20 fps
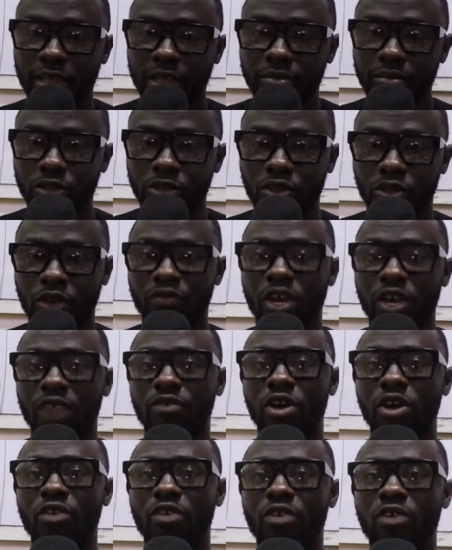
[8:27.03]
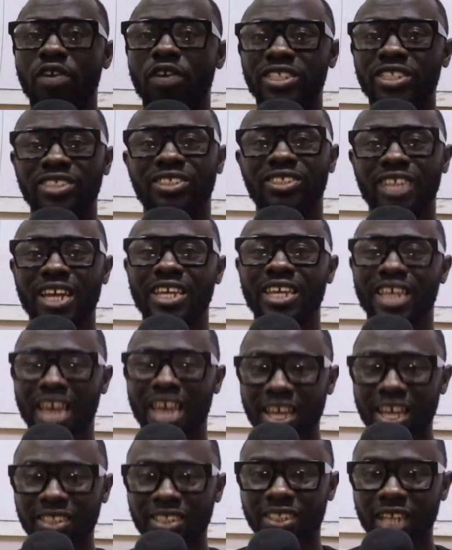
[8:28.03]
So if you have not registered
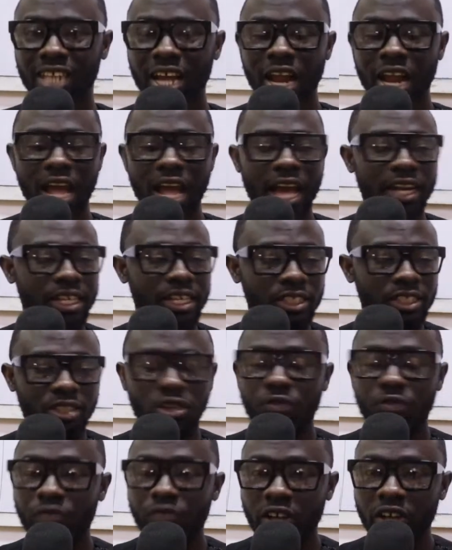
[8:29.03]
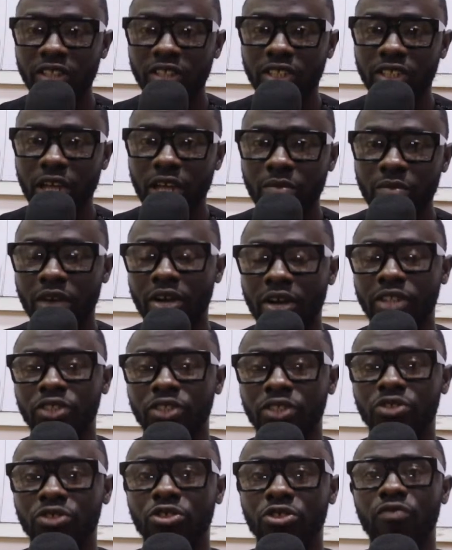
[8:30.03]
yet, and this is your first time you are
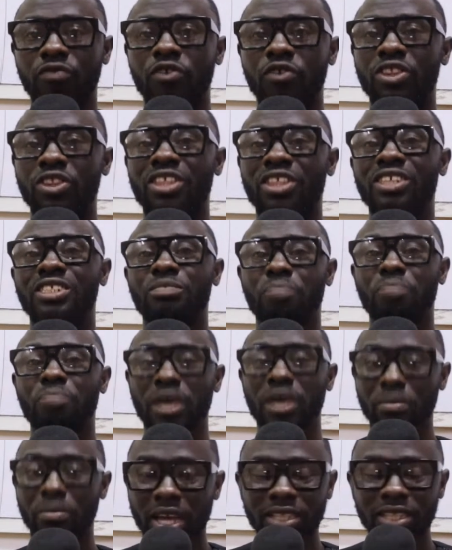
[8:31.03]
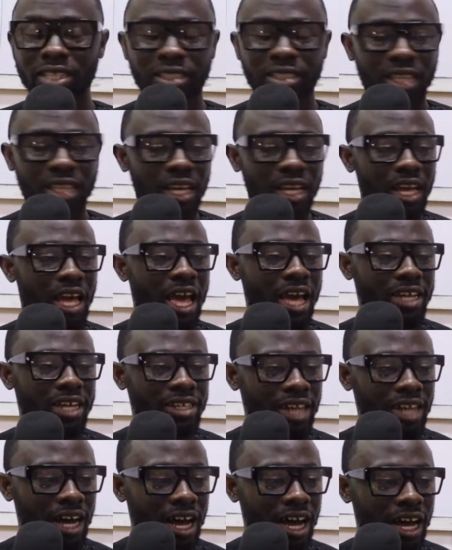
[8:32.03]
registering for this papers, and
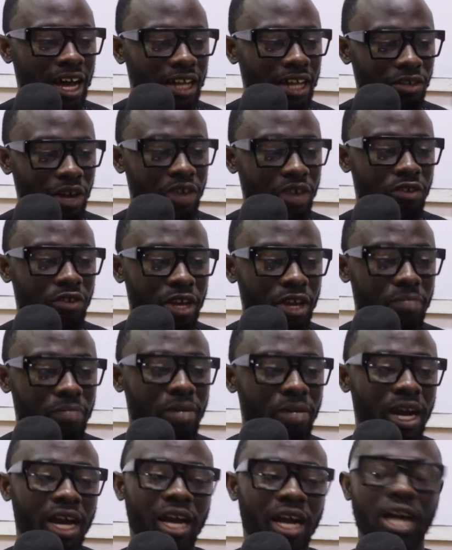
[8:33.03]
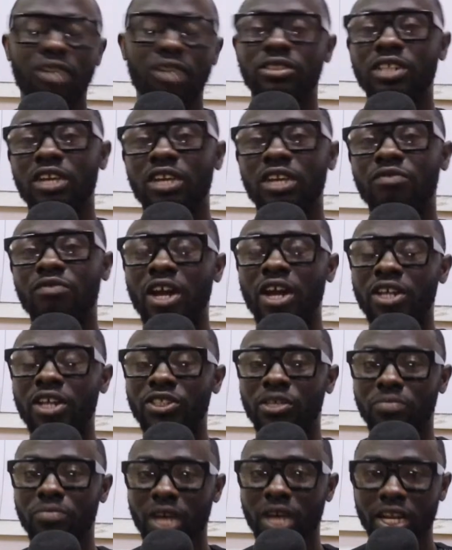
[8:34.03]
uh, you are doing man accounting and financial
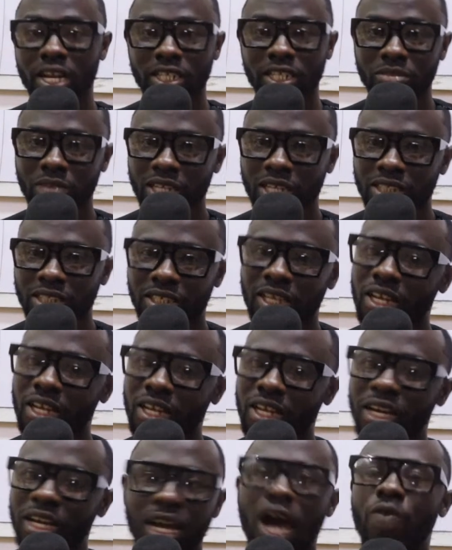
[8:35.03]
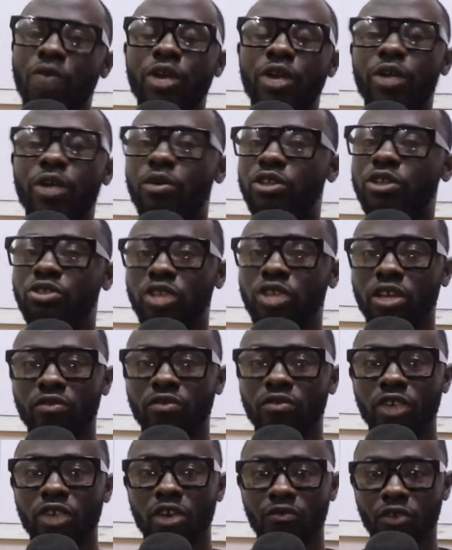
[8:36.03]
management, I wouldn't want to give you a
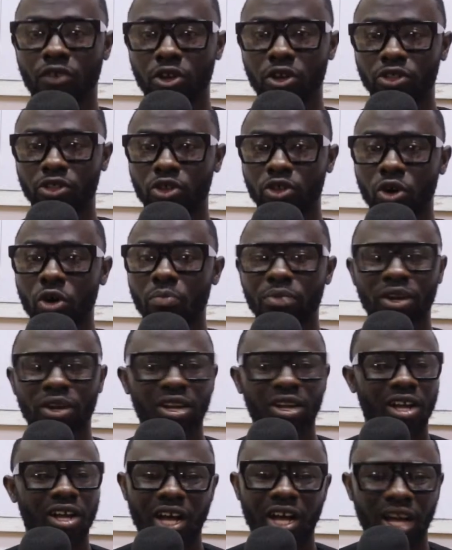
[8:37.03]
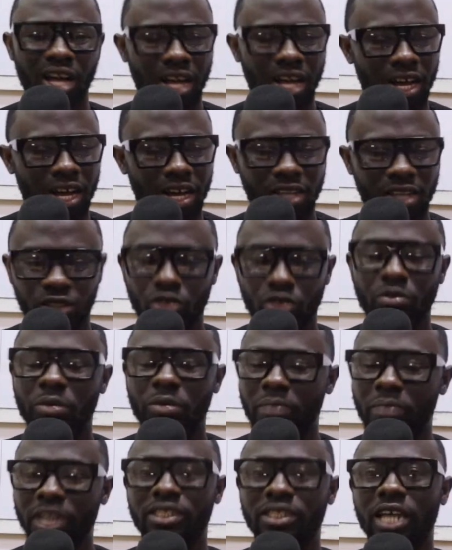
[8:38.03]
false hope. Uh, it will be
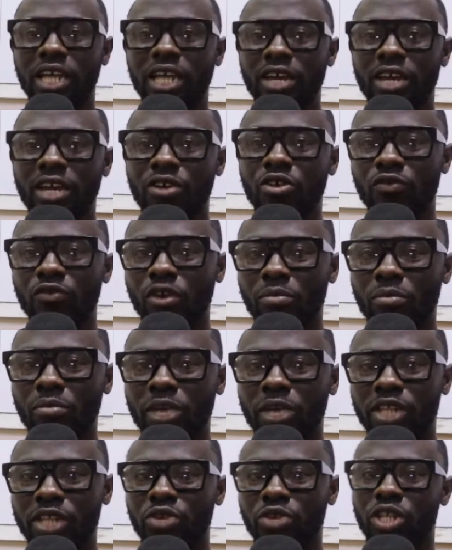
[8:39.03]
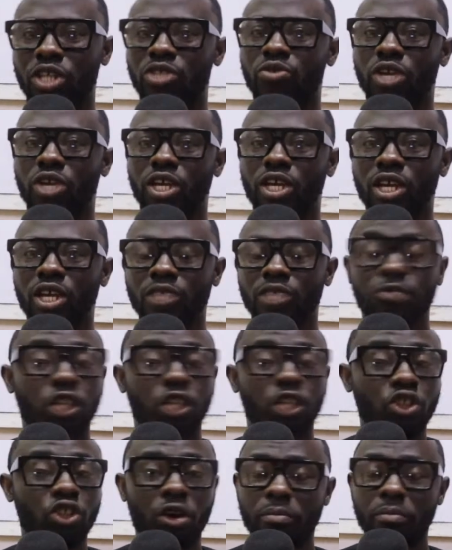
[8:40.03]
better you go for May 2020.
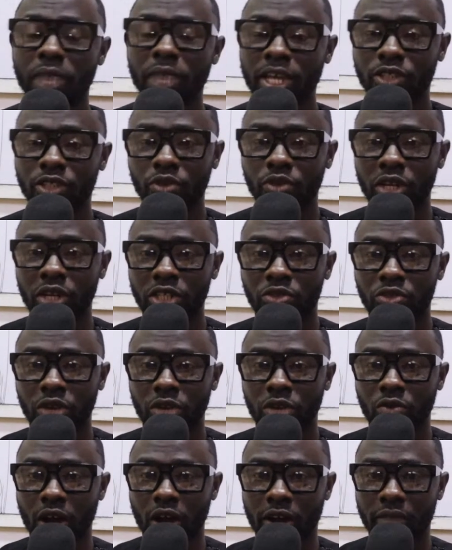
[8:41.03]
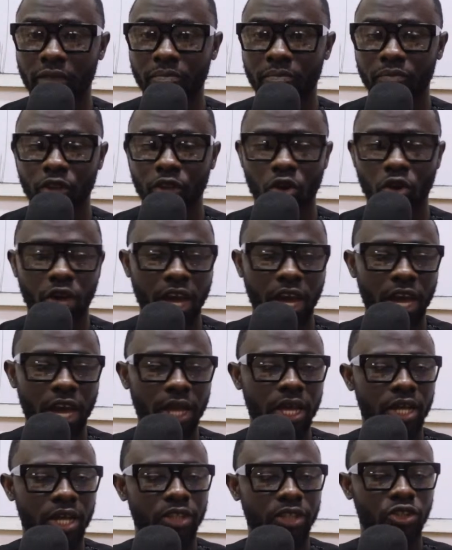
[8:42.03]
Sorry, May 2021. Okay.
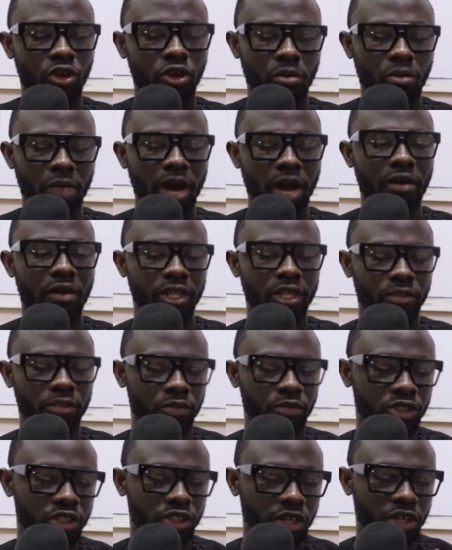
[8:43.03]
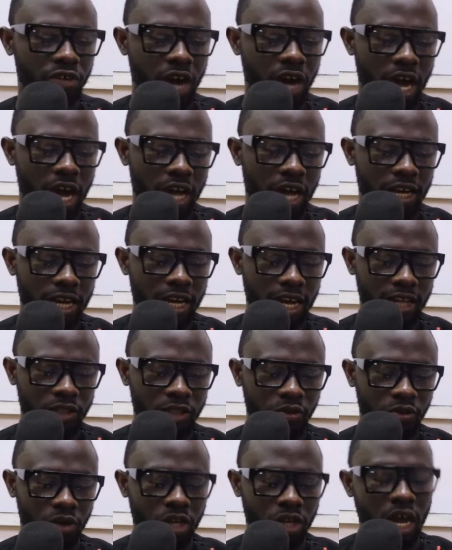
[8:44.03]
So Margaret Bushira, that is
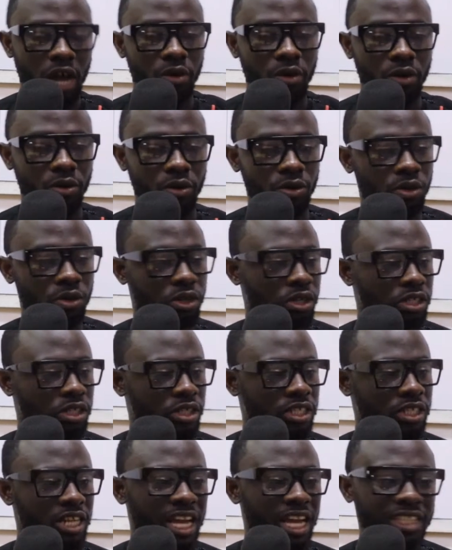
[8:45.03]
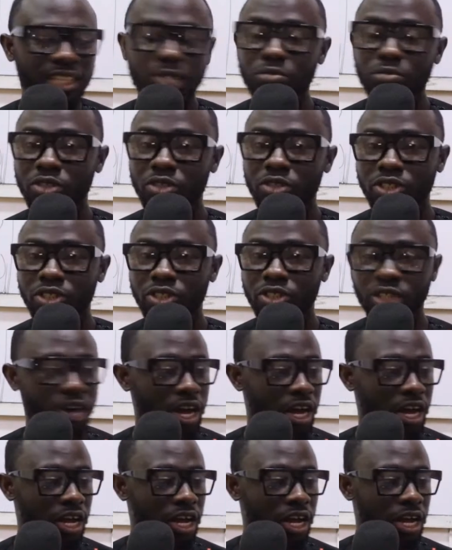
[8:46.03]
what I will. Did I say Bushira?
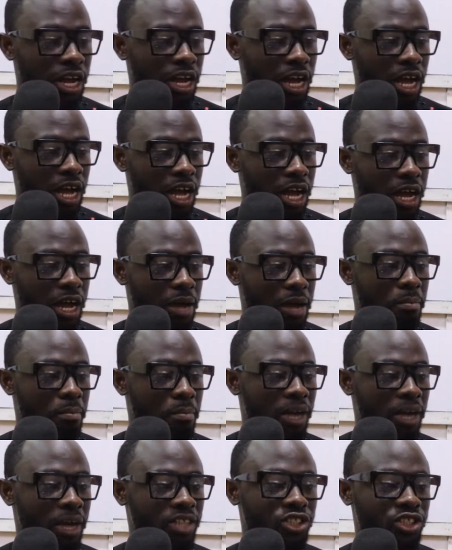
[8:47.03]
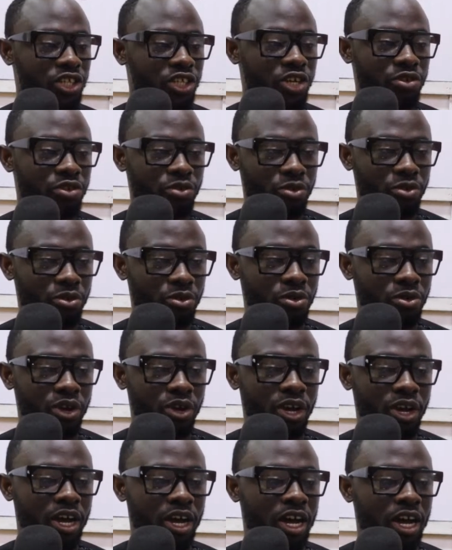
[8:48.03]
Uh, Bashiru.
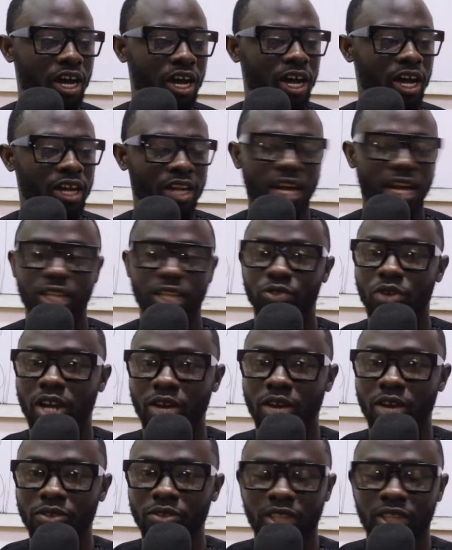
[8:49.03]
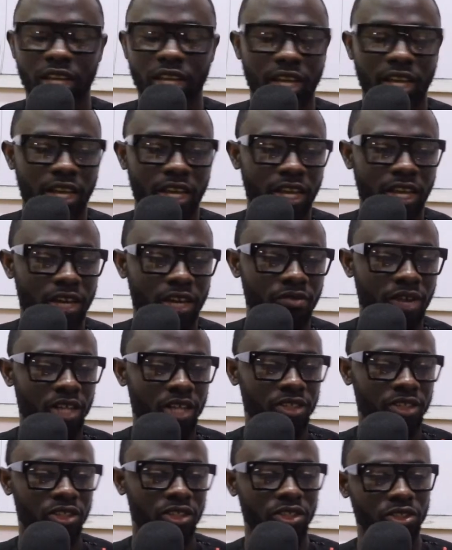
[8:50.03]
Uh, that is what I will say in
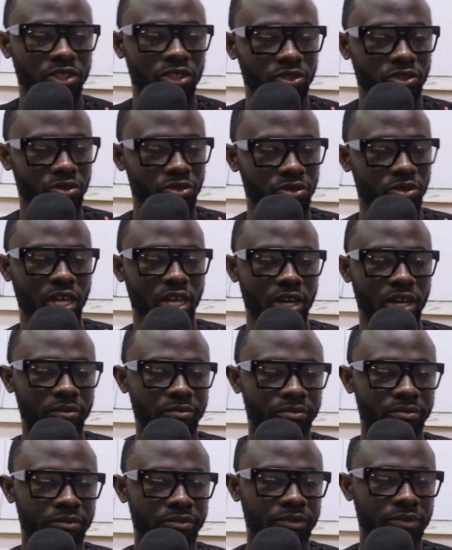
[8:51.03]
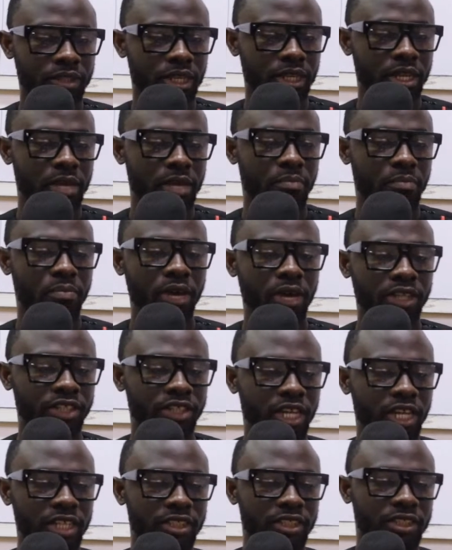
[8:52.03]
relation to that.
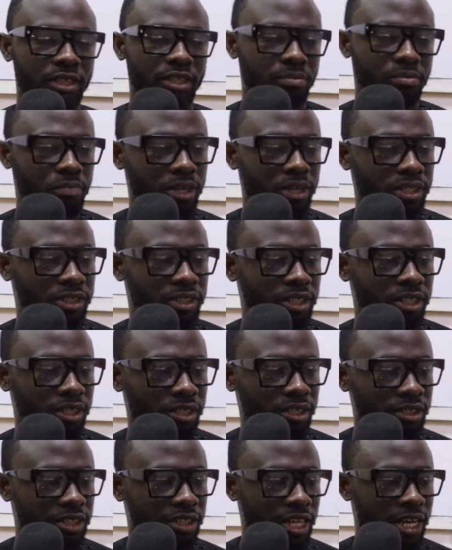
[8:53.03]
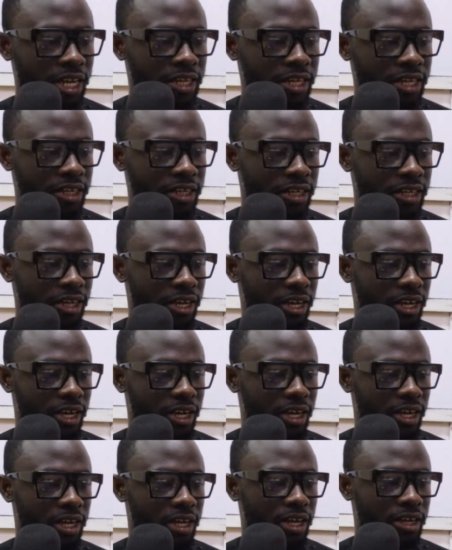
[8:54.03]
Patient Pencil said,
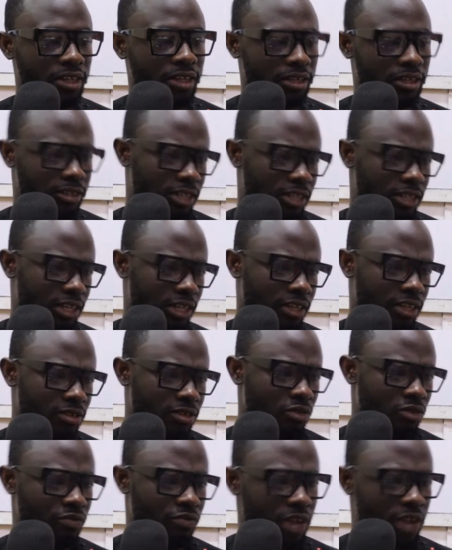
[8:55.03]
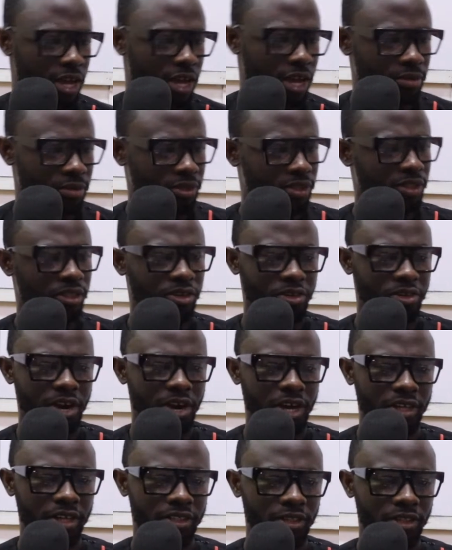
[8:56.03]
uh, I think good vibes. All right,
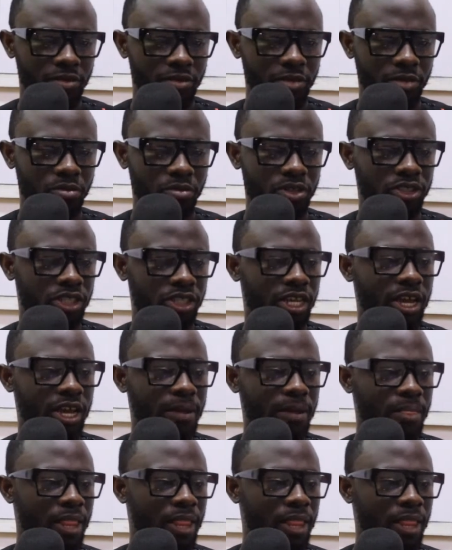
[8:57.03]
some emoji there.